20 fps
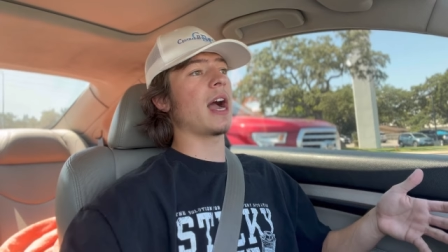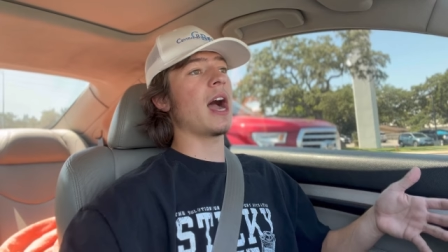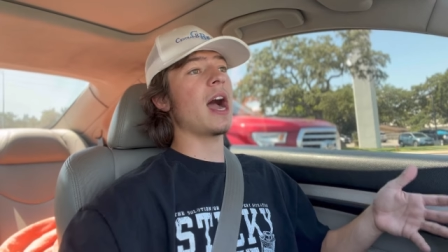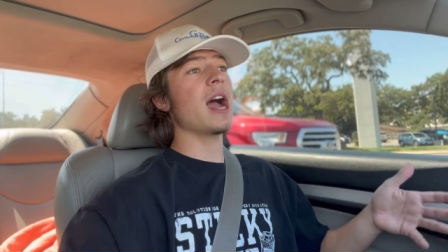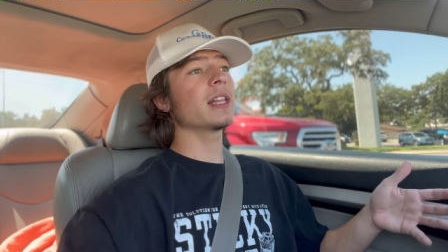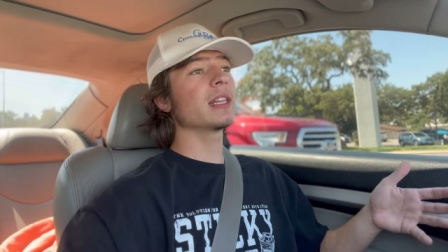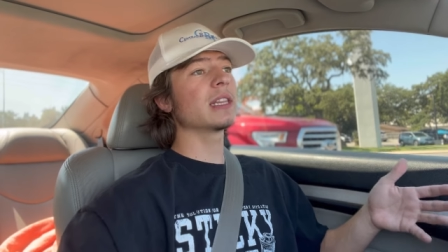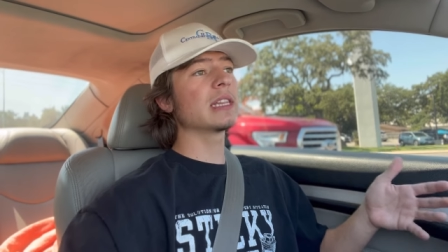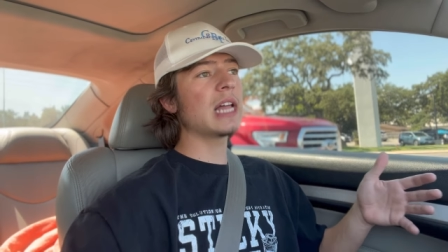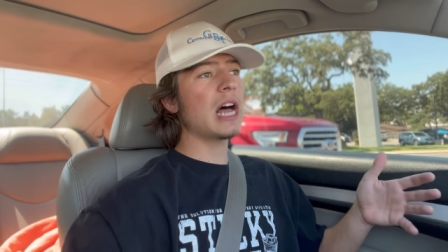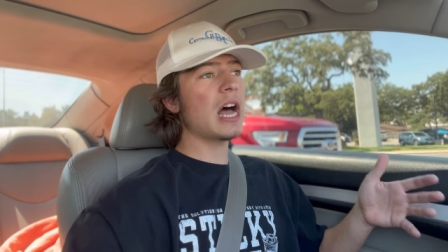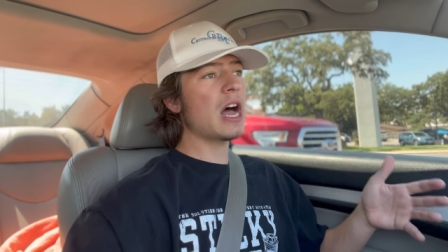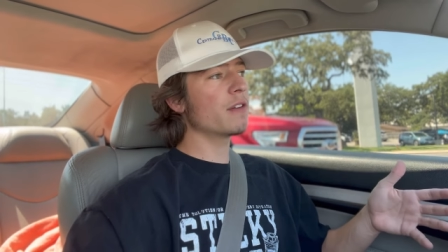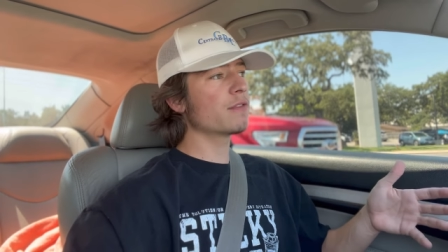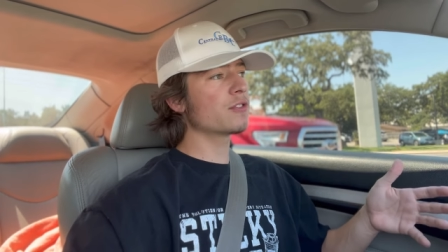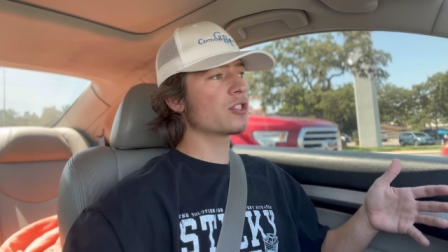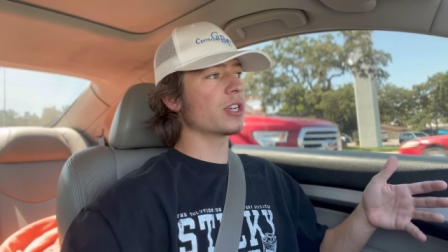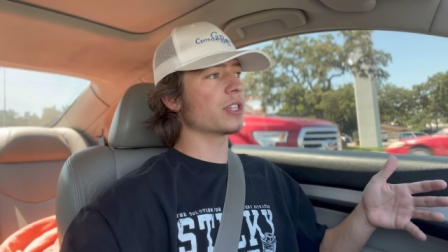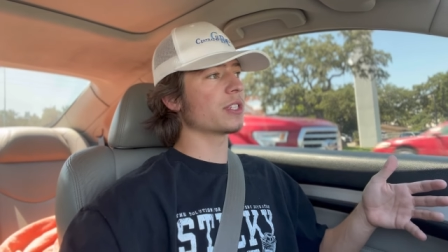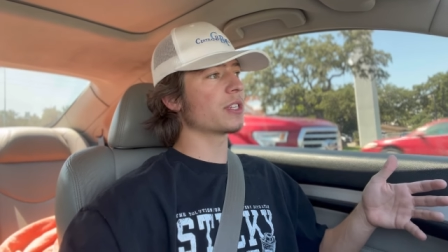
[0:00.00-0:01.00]
I love
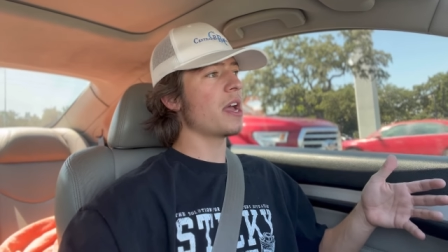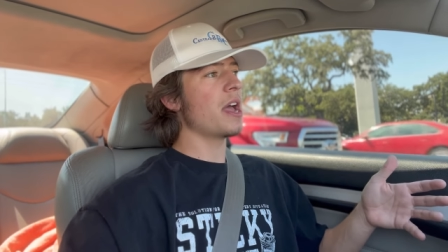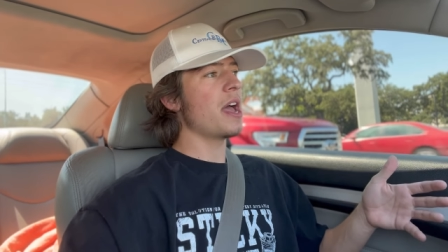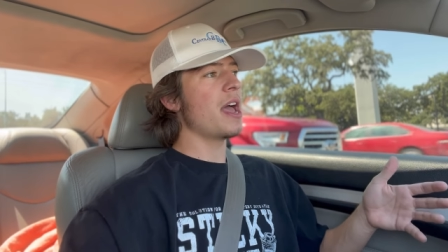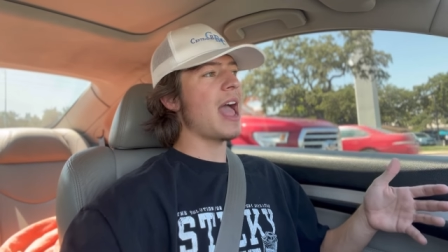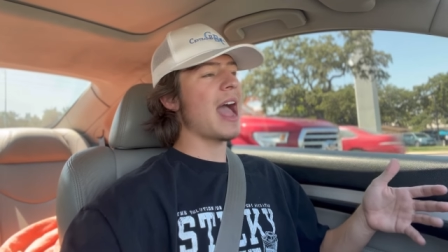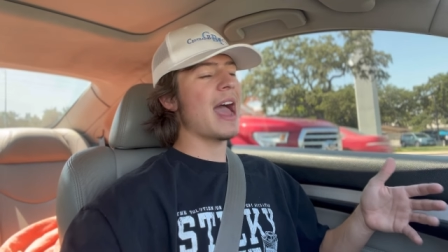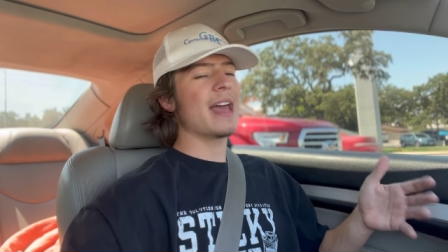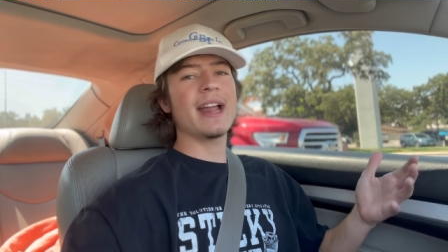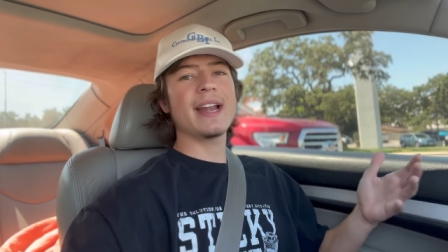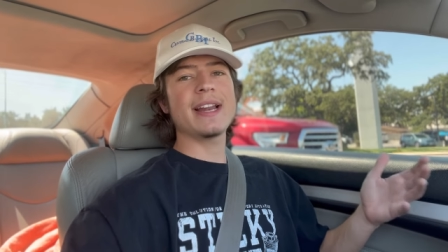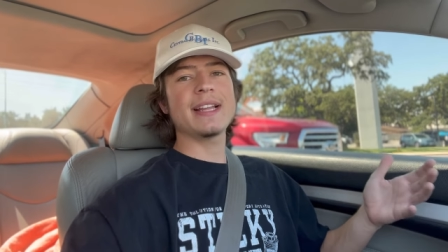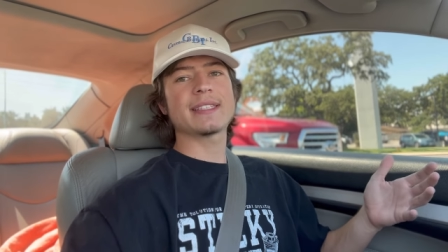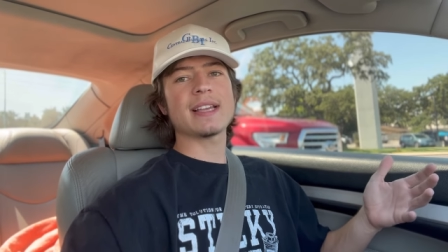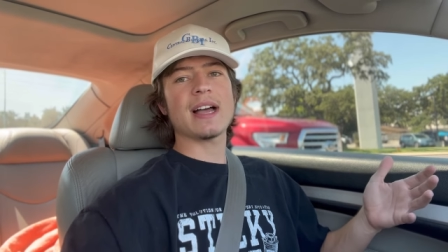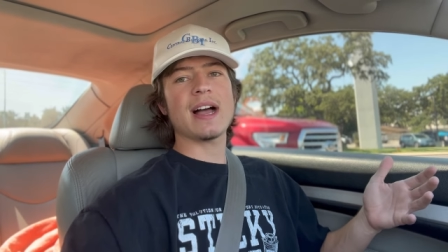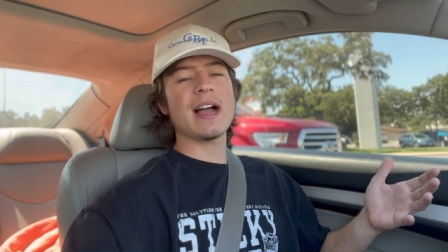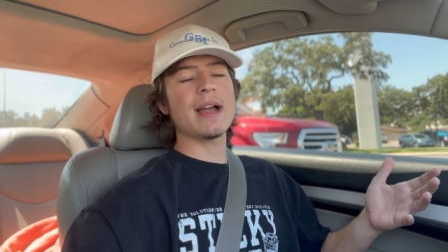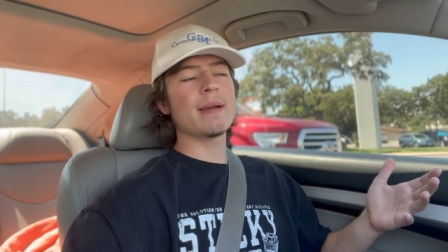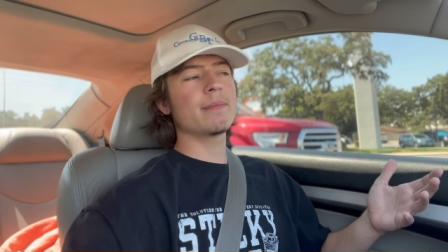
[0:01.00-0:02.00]
just at any
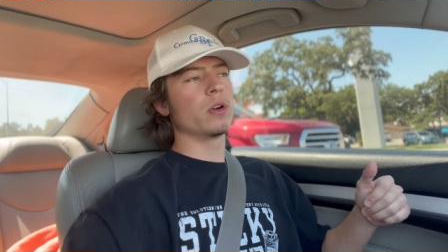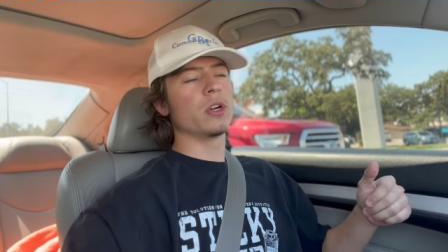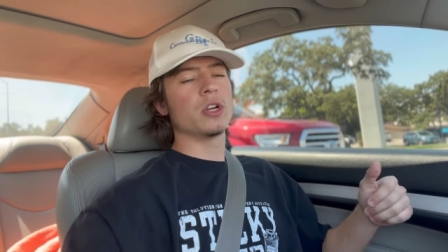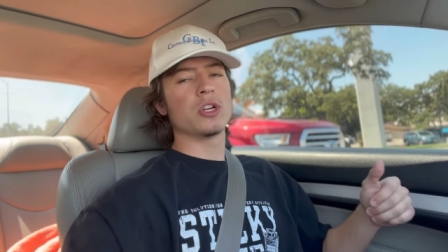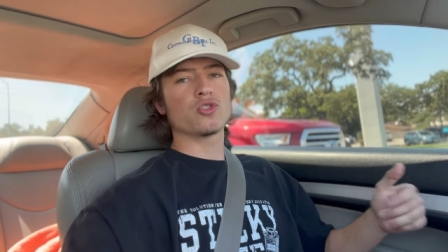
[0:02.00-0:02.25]
time